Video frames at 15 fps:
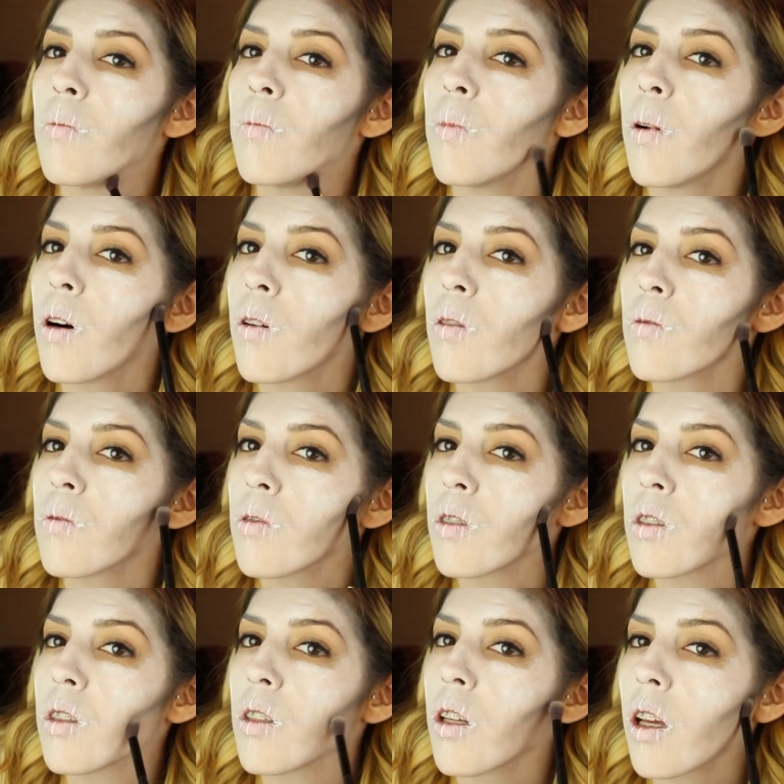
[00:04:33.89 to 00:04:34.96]

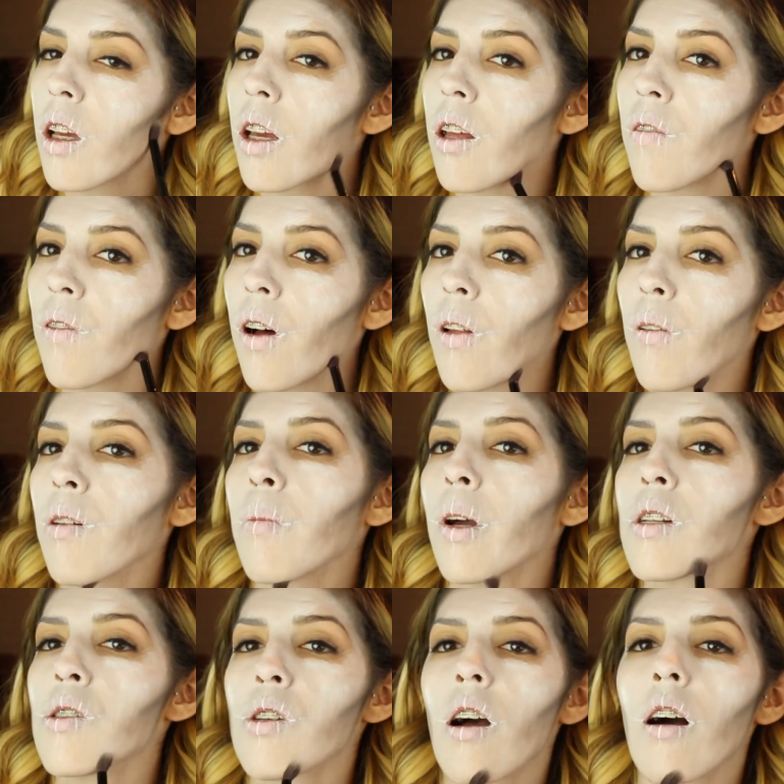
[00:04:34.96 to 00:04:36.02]
bones and following my
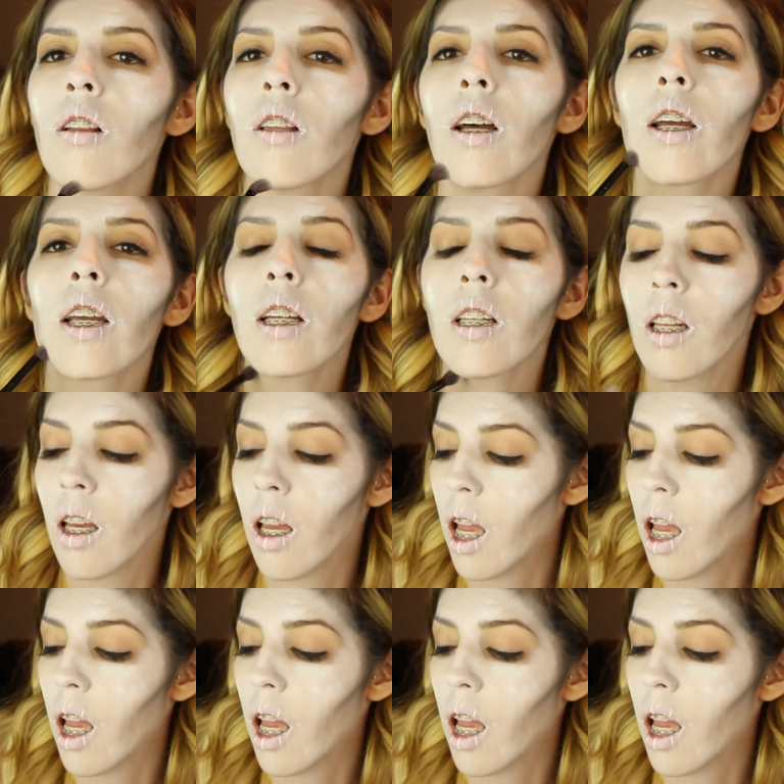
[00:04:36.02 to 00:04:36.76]
jawline.